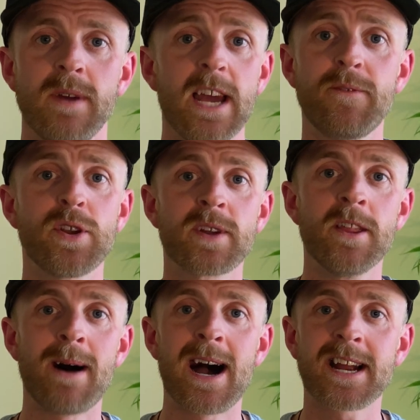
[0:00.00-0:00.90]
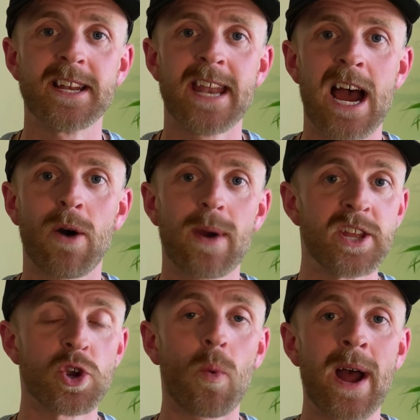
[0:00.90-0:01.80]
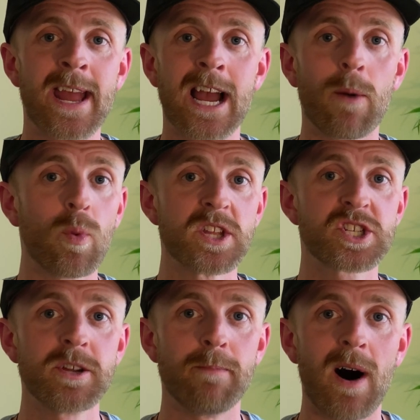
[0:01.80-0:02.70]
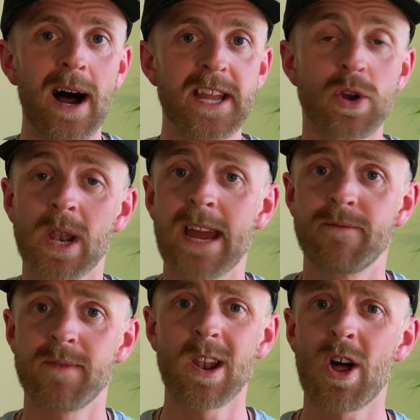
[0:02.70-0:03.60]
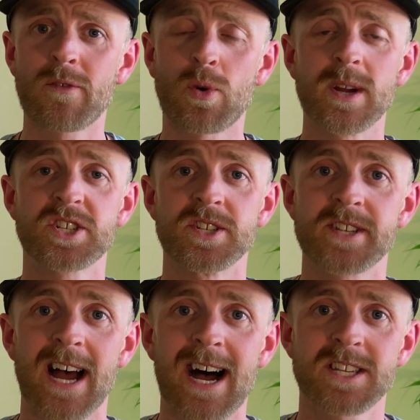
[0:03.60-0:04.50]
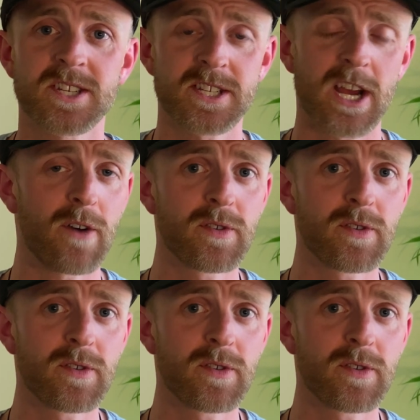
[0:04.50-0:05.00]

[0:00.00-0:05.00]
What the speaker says: If you're in the market now and you're weighing up which to buy, you'll have a lot of questions to ask yourself, and